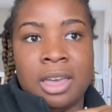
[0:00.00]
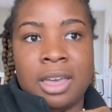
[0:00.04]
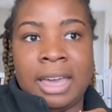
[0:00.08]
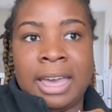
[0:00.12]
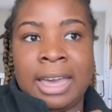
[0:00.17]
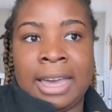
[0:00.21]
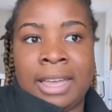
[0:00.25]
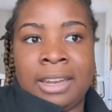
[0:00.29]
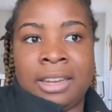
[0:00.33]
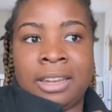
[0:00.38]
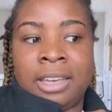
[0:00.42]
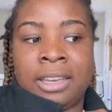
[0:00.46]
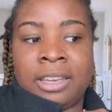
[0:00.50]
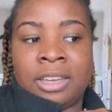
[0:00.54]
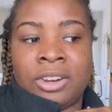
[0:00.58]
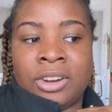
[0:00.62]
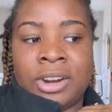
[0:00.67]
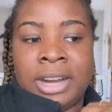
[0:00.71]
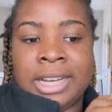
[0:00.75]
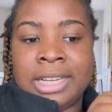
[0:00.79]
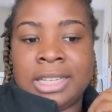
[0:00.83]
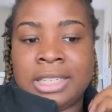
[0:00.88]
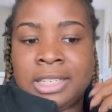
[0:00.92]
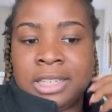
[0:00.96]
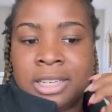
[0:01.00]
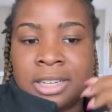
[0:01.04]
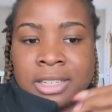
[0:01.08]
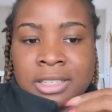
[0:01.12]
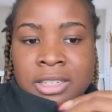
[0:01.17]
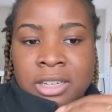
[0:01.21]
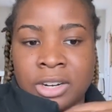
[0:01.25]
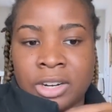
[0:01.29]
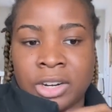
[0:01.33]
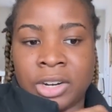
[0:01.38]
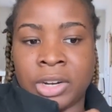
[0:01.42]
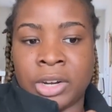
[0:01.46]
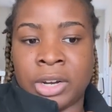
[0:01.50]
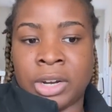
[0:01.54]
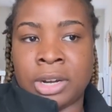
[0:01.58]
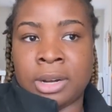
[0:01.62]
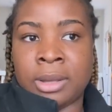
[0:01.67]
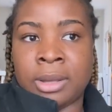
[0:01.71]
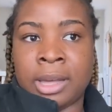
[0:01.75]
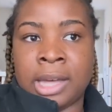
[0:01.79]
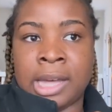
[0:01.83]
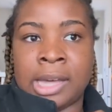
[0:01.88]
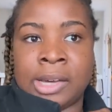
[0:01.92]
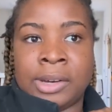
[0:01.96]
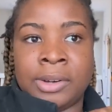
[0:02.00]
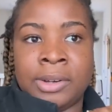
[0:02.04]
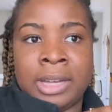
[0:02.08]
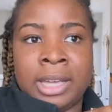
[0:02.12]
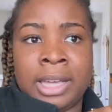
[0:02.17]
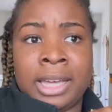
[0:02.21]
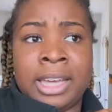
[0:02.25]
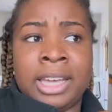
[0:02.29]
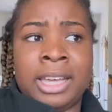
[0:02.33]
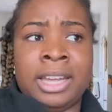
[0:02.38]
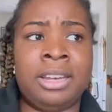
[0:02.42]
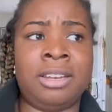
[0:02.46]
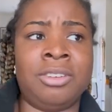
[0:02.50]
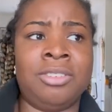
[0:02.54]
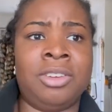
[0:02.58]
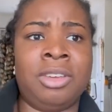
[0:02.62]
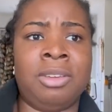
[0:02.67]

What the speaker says: and like your ideas are heard out and you